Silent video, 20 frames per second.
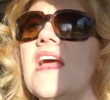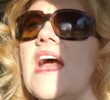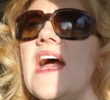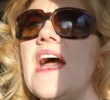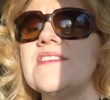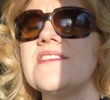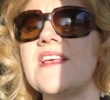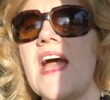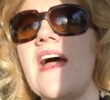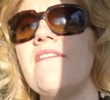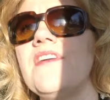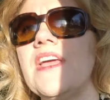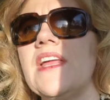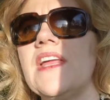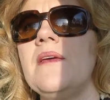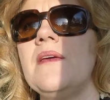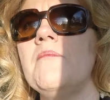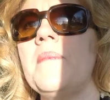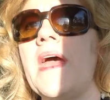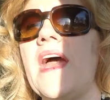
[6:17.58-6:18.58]
as having an
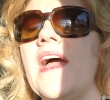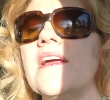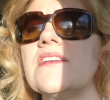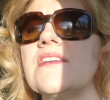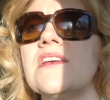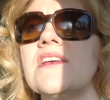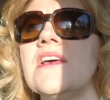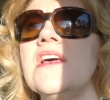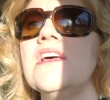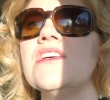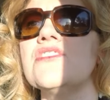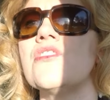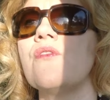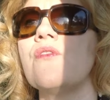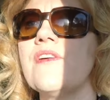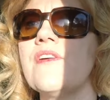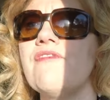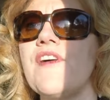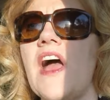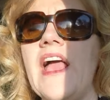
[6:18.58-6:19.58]
impact. So
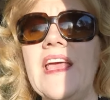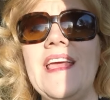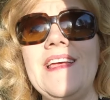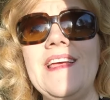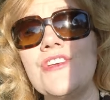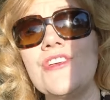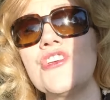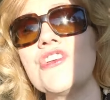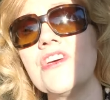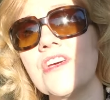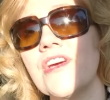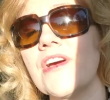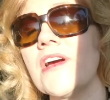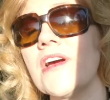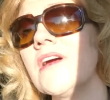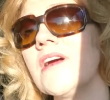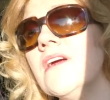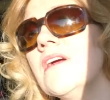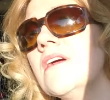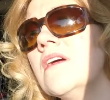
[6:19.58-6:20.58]
if I eat sugar,